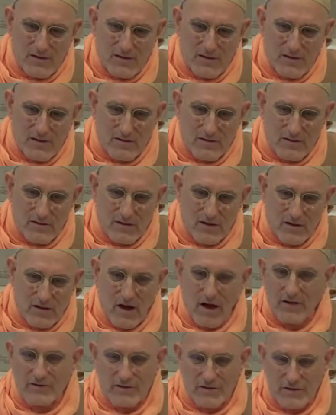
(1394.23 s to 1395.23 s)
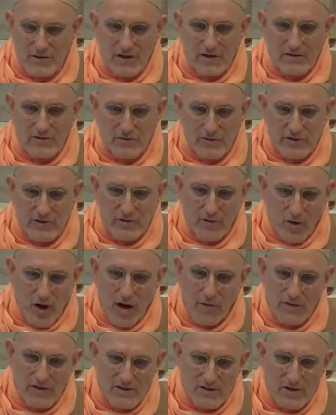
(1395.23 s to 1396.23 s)
is just
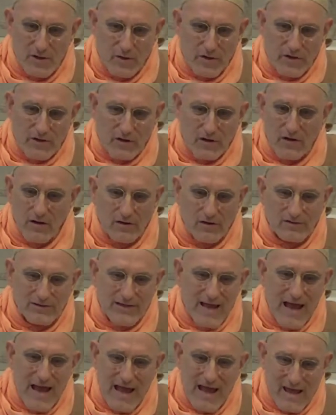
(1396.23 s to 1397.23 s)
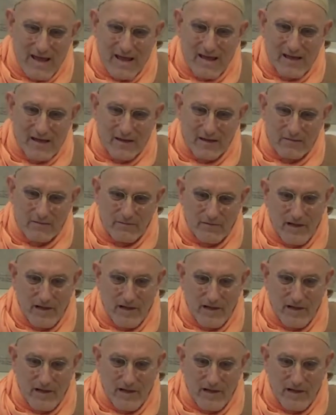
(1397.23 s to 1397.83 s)
contradictory dramas going on all